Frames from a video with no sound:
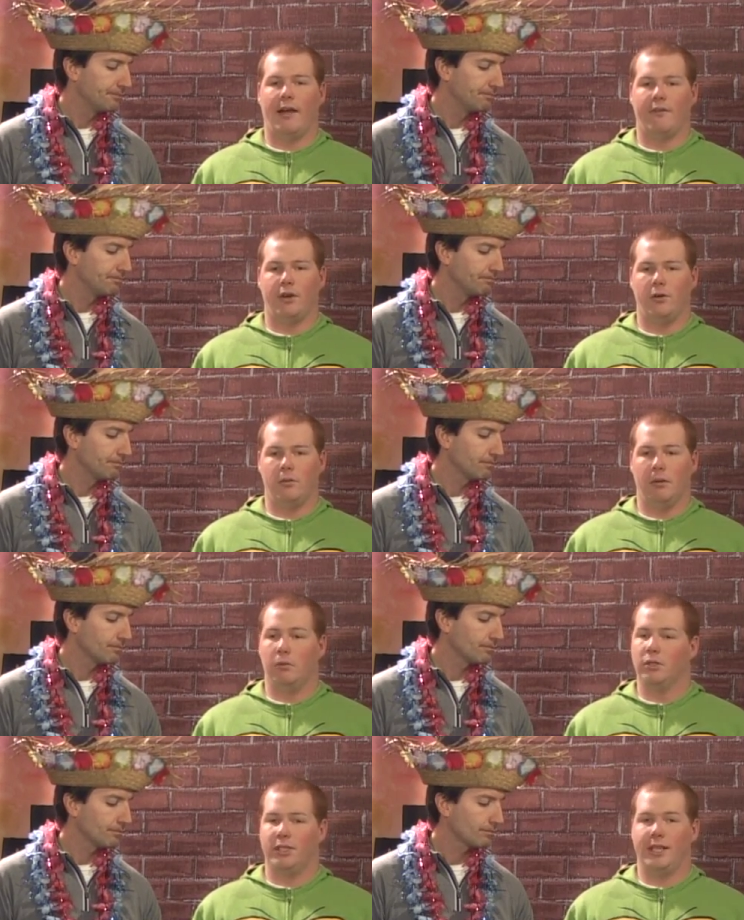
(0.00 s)
Speaker 1: afternoon. But
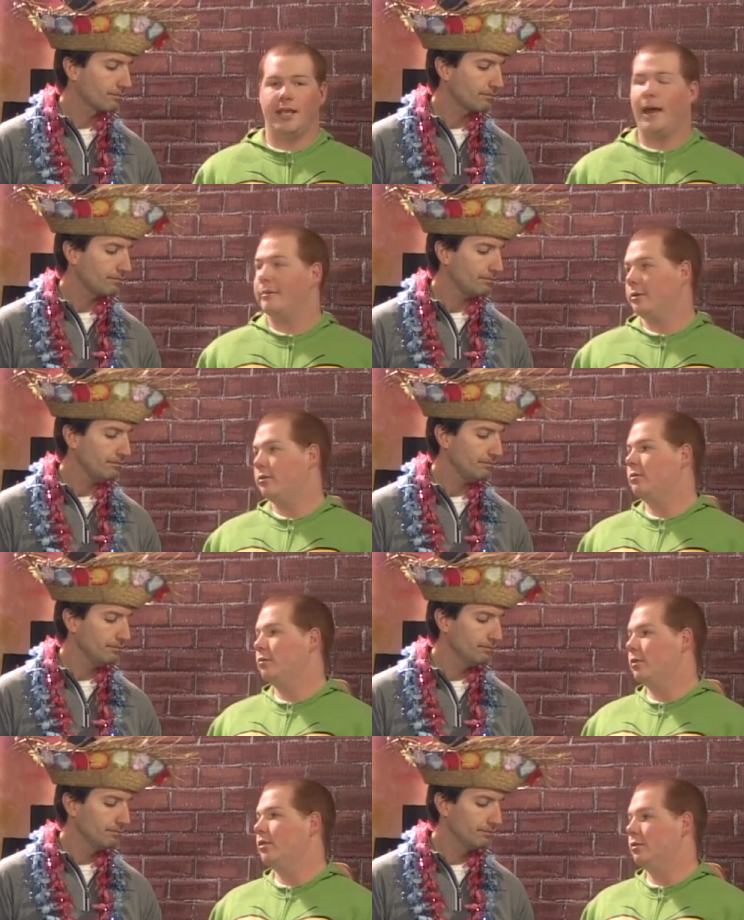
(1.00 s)
we'll see. Capital
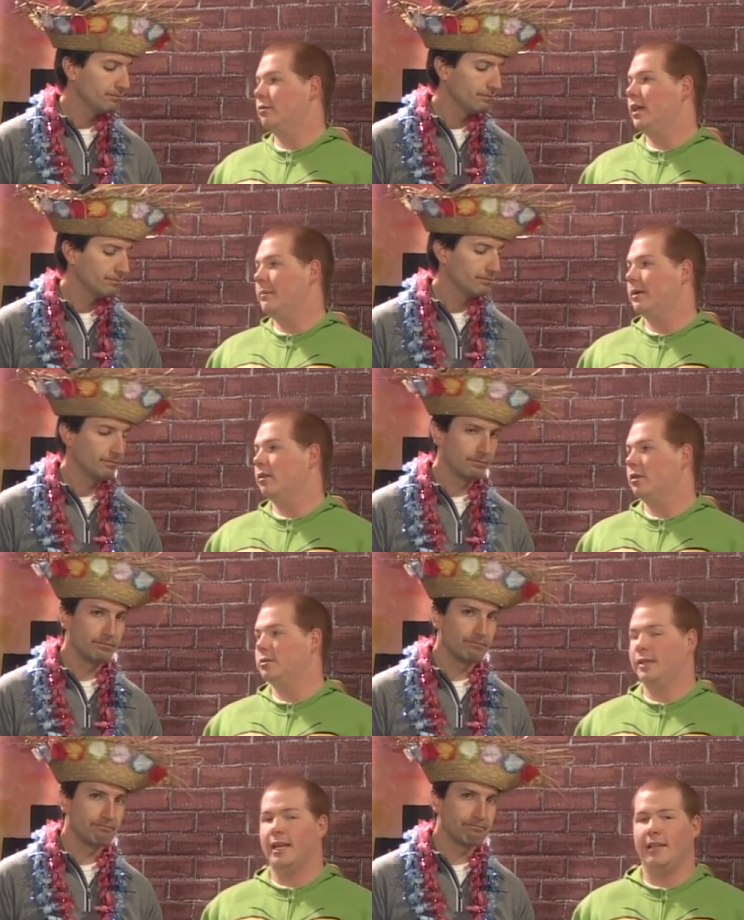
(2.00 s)
will keep it close
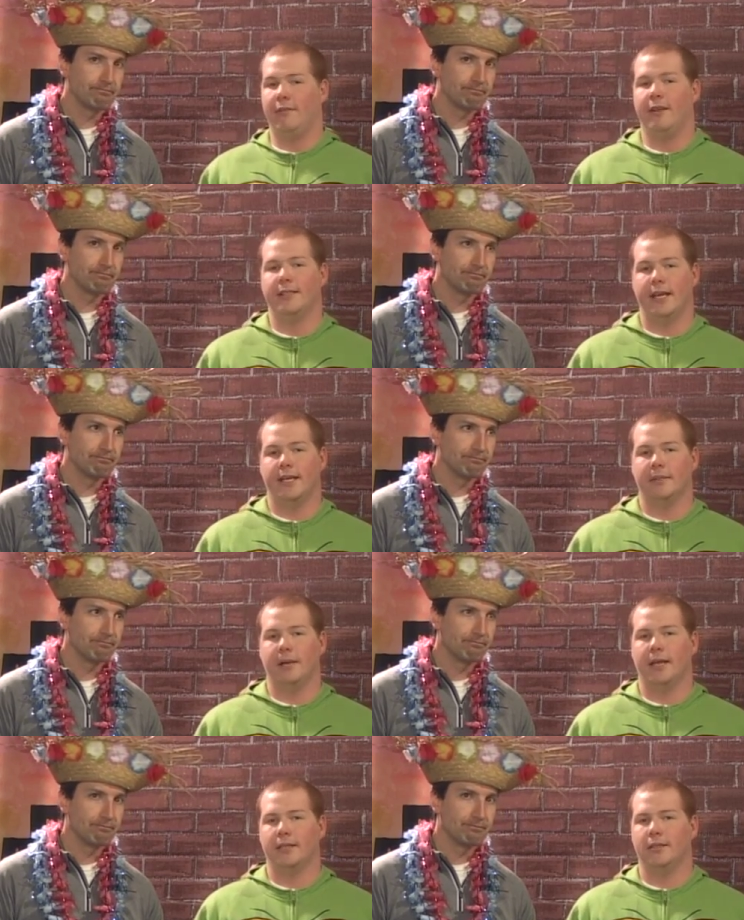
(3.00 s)
with that defense. I
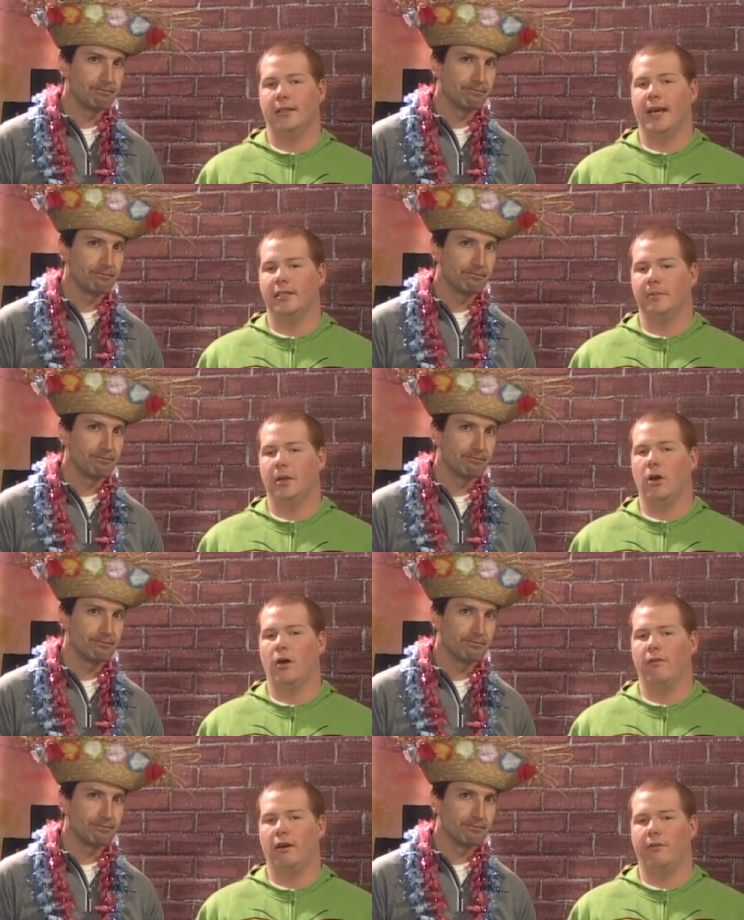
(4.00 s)
expect that to be a
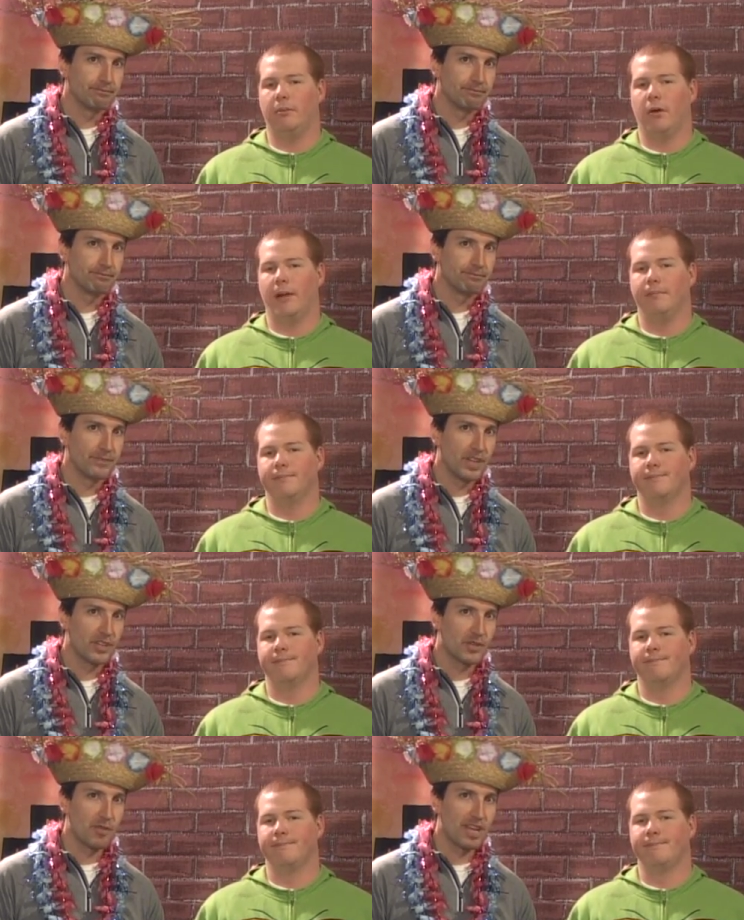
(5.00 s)
hard fought football game.
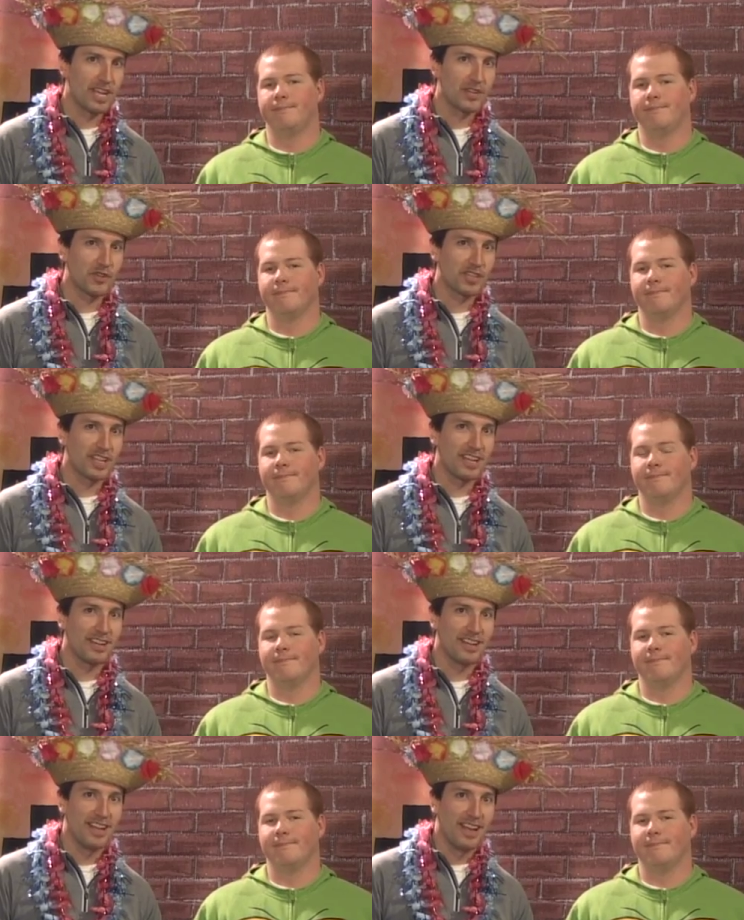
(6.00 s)
Speaker 2: Should be an
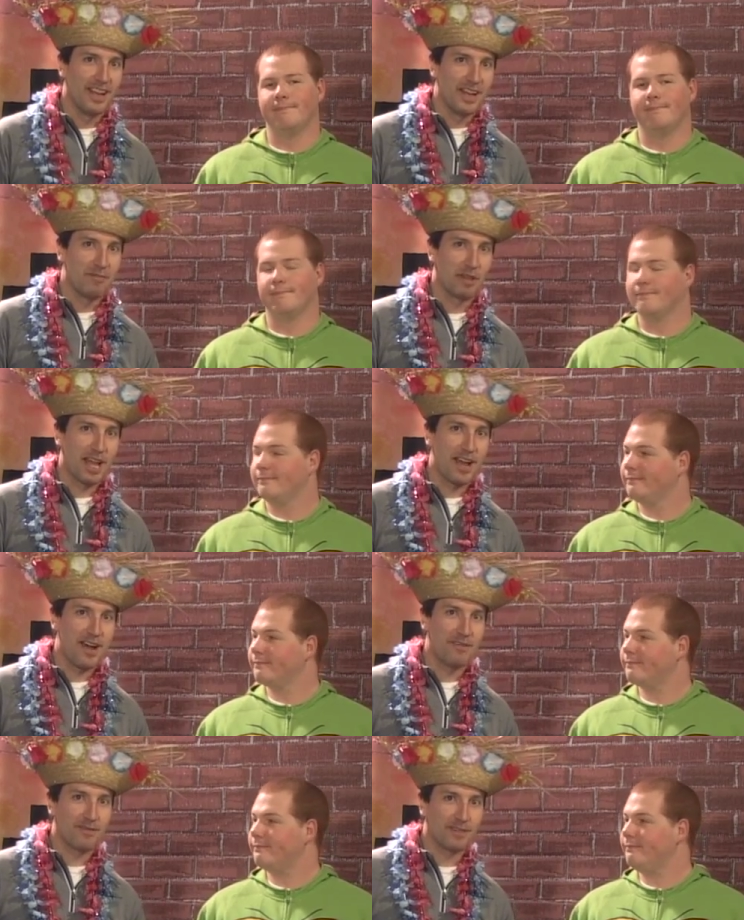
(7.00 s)
interesting
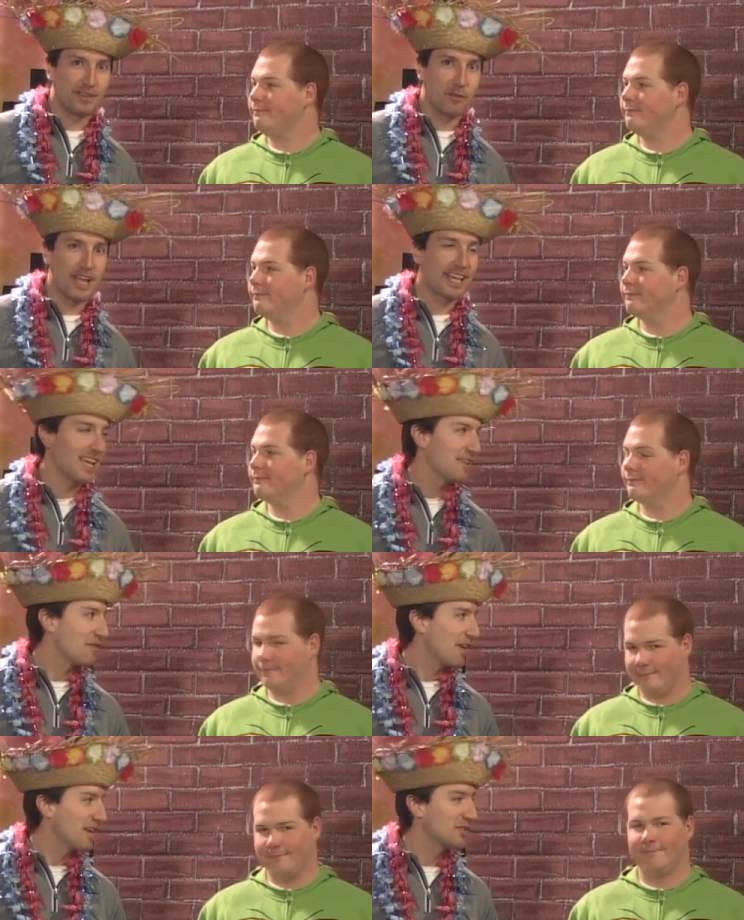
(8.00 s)
playoff weekend
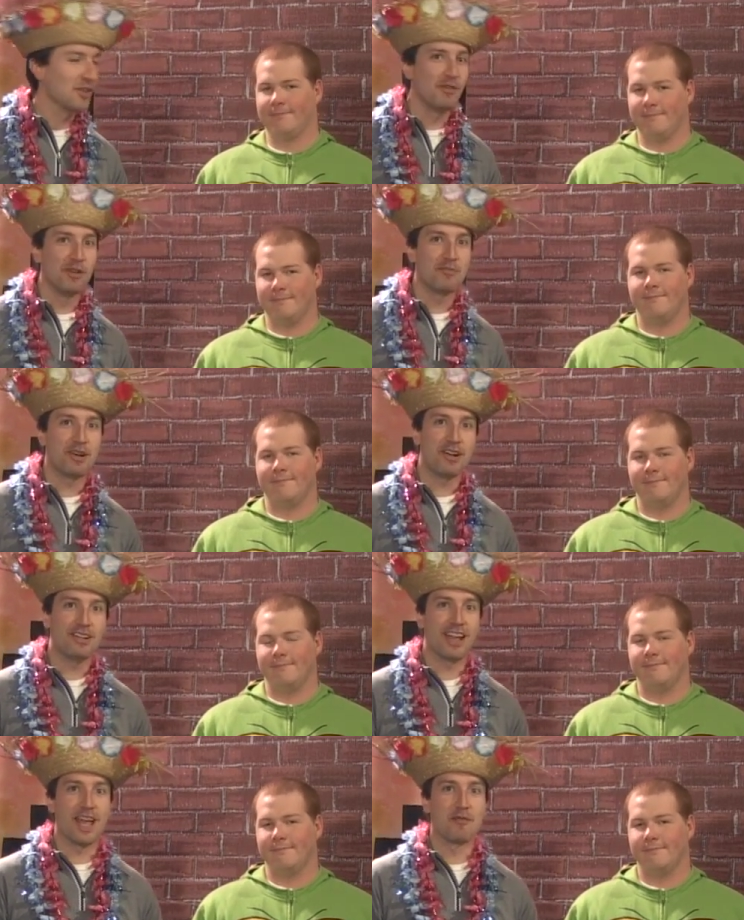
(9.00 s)
for high school football,
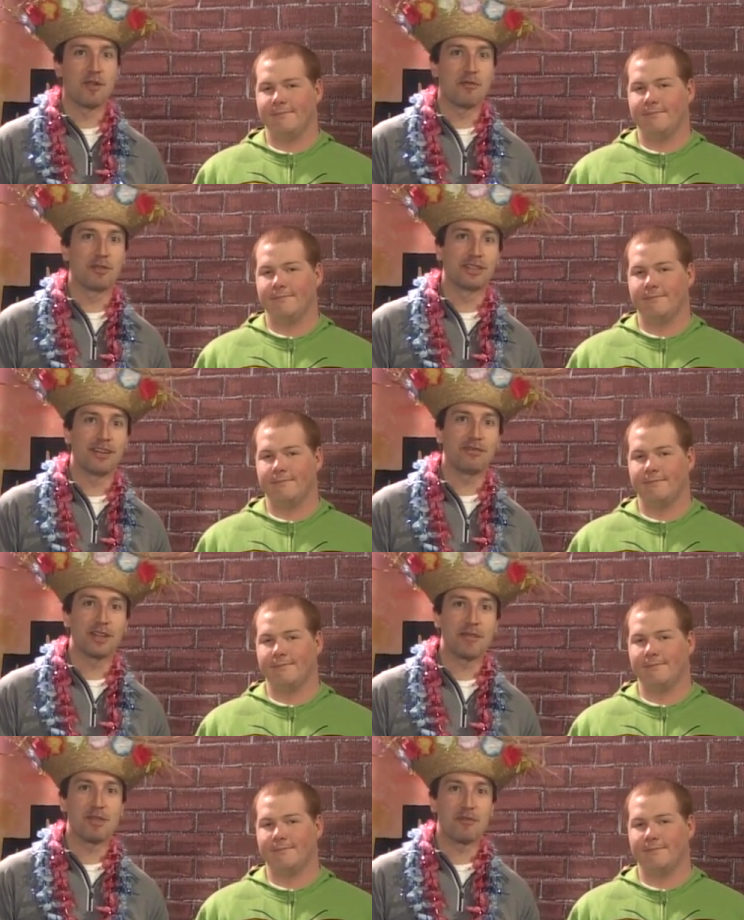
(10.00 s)
and we will
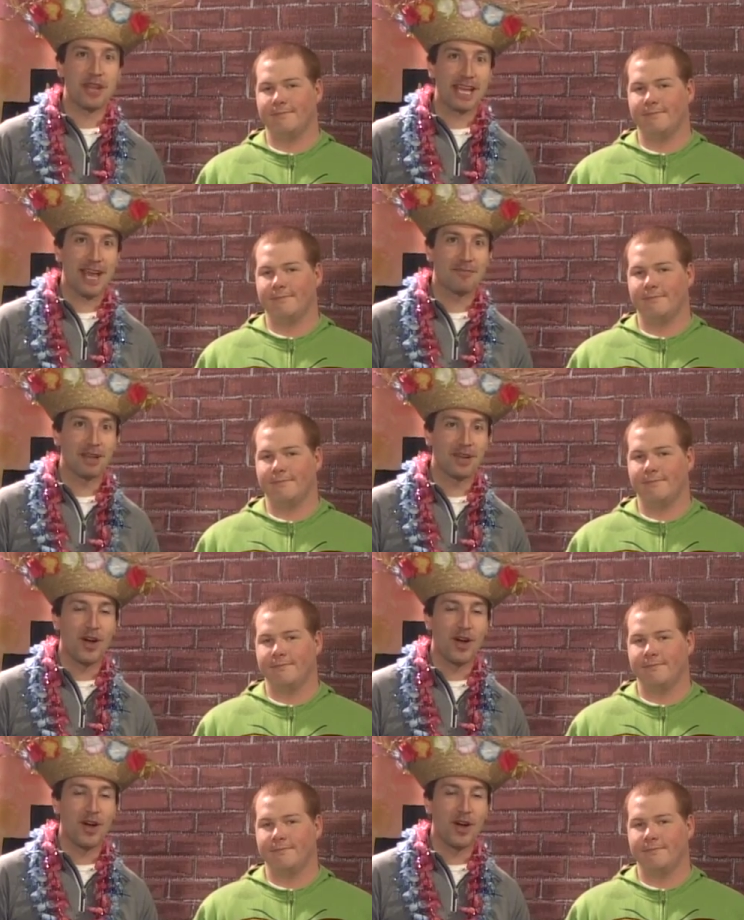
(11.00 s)
definitely be recapping